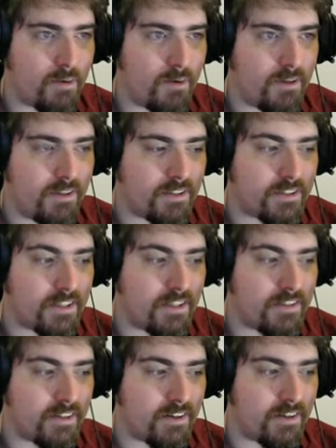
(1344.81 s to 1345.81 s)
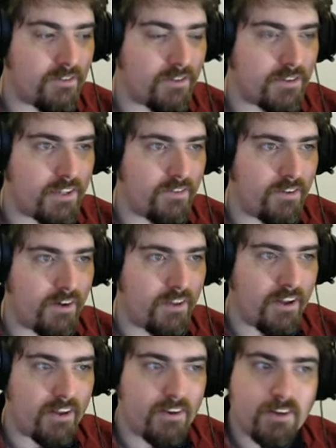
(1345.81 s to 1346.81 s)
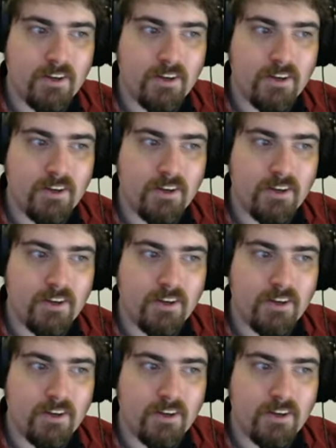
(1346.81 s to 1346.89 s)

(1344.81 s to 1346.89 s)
points. Is he going to fall any further?